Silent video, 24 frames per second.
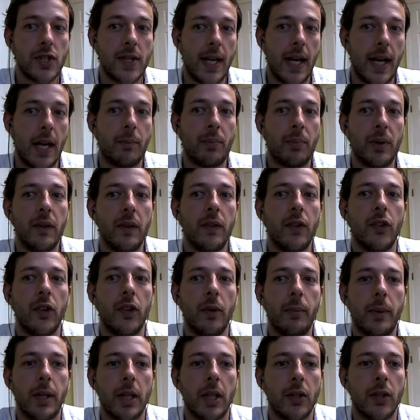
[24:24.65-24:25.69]
that had previously
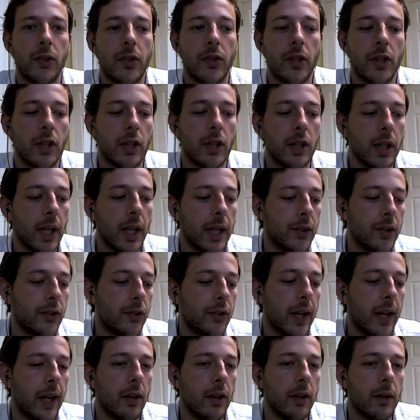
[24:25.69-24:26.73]
been considered like
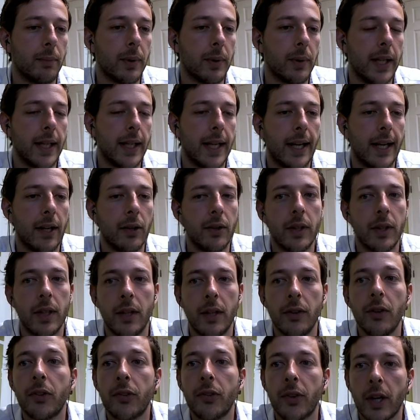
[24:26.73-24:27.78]
stale and played out
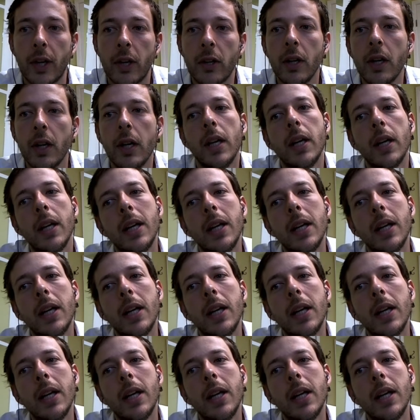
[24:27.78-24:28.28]
in the center